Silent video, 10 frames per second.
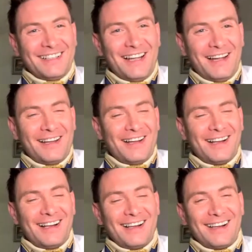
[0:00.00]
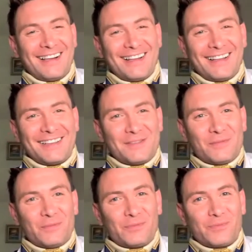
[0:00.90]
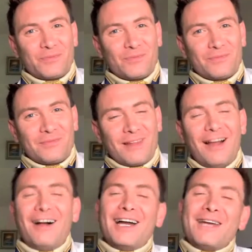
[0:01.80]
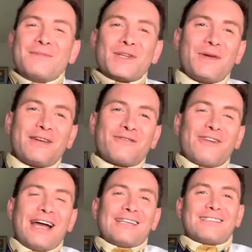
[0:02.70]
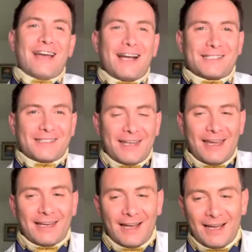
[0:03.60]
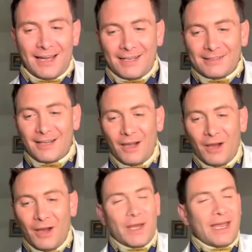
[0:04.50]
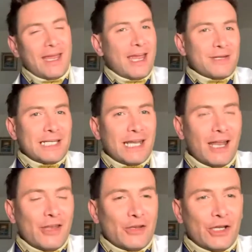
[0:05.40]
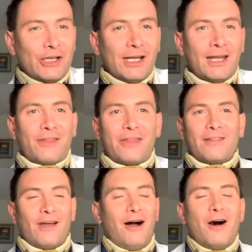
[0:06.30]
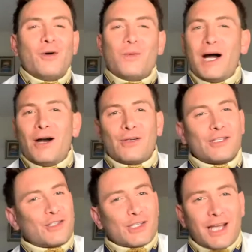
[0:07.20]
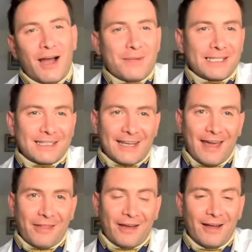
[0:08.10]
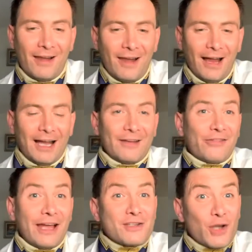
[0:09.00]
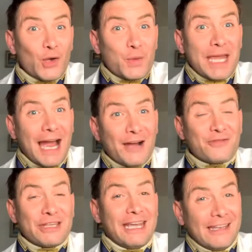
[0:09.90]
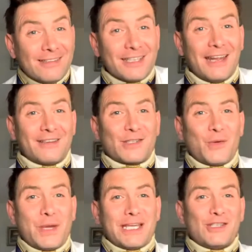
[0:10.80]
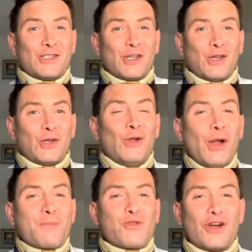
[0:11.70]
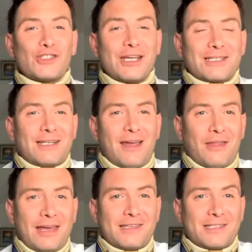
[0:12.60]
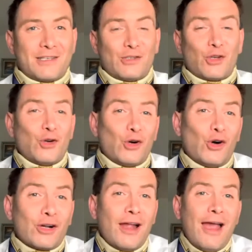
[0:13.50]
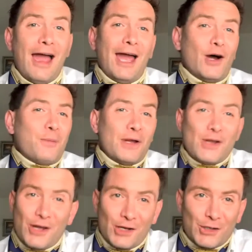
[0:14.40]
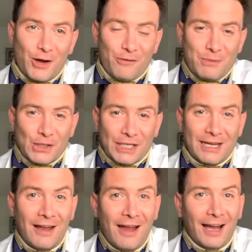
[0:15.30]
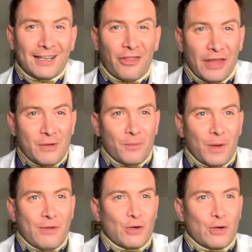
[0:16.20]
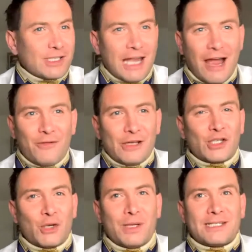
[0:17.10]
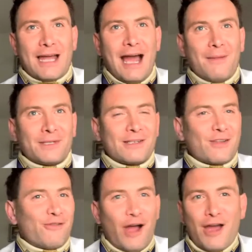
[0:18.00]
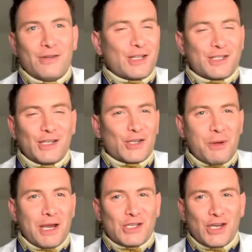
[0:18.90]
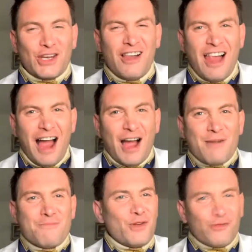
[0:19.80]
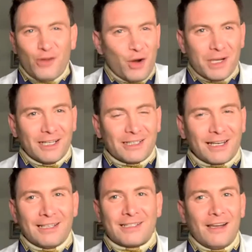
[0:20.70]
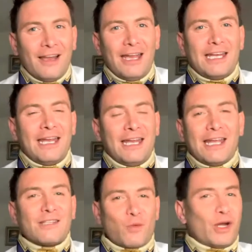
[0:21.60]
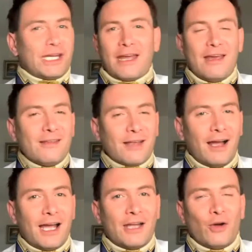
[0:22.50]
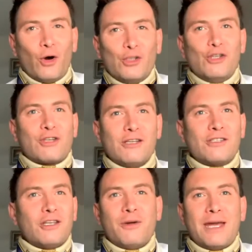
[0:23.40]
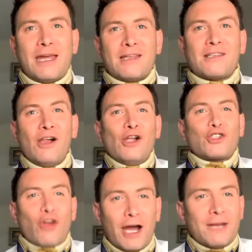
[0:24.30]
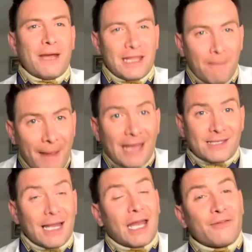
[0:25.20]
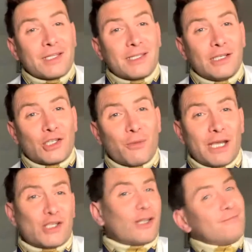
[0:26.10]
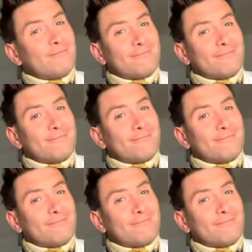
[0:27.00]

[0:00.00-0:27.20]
How are you, darling? I'm doing fantastic and we're here in London. I think the whole world is just coming together. And thank God we have the internet so we can do projects like this to talk help and nurture everybody. And I think we're all just having to adapt and survive in a situation and move forward. And it, it is what it is. And all you can do is try to make the best out of a situation.